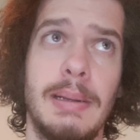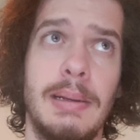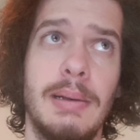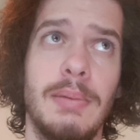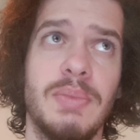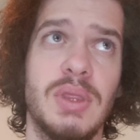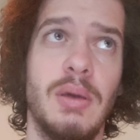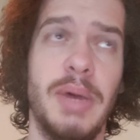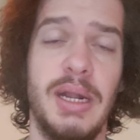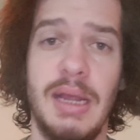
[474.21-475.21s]

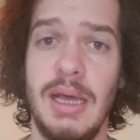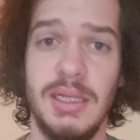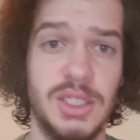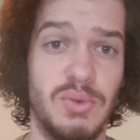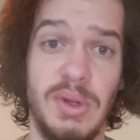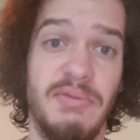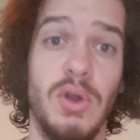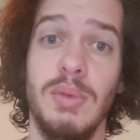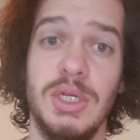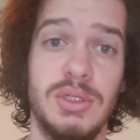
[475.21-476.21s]
about a guy that just
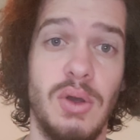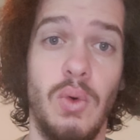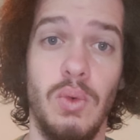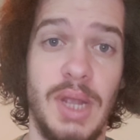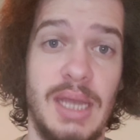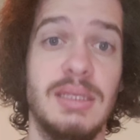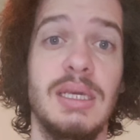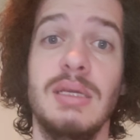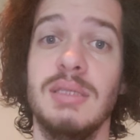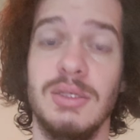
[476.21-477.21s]
refurbished old
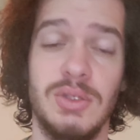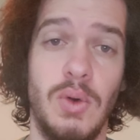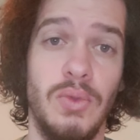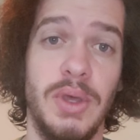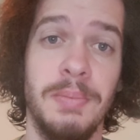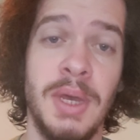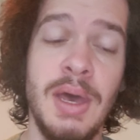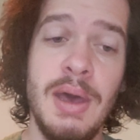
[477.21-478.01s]
antiques and sold them.